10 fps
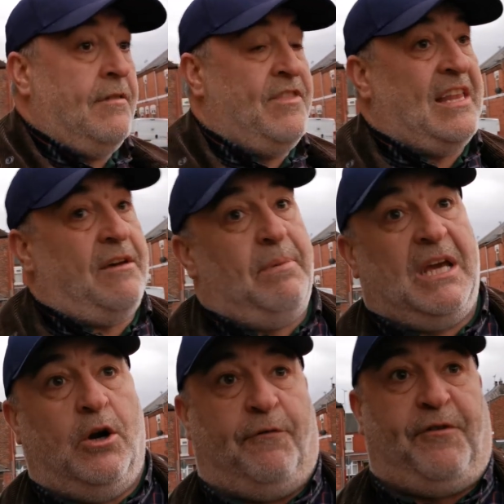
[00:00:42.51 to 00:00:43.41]
They'll have
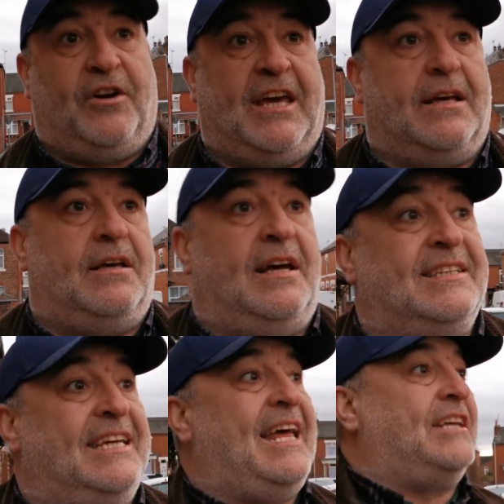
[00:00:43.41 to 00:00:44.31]
been up for it
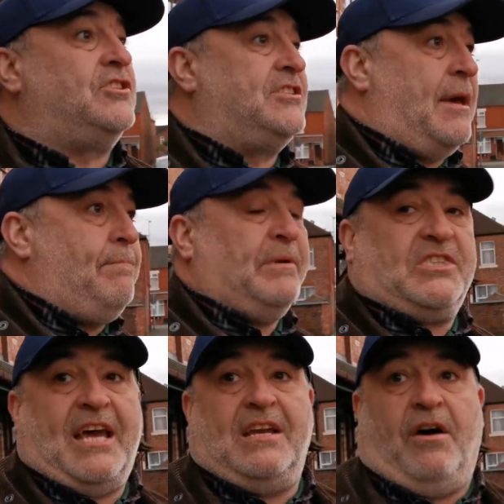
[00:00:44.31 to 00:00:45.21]
and get extra
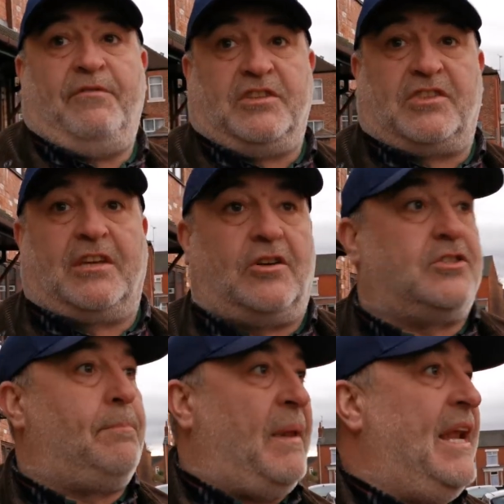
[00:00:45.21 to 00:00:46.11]
10%, obviously, because
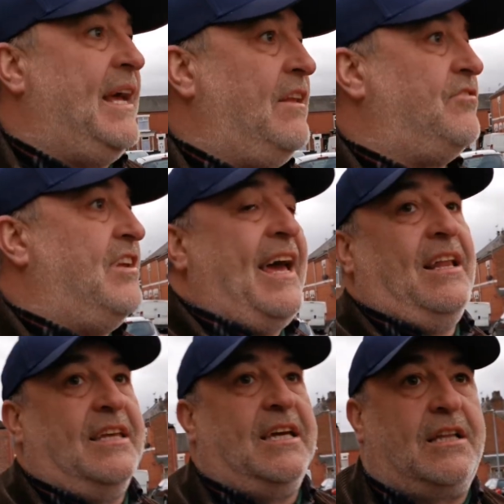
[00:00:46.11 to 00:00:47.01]
they're playing against an higher
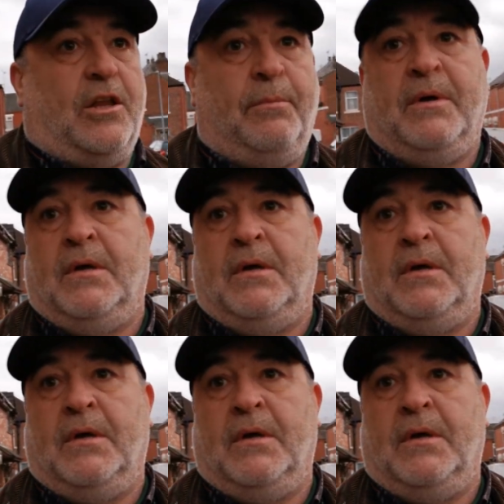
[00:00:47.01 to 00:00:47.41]
league club.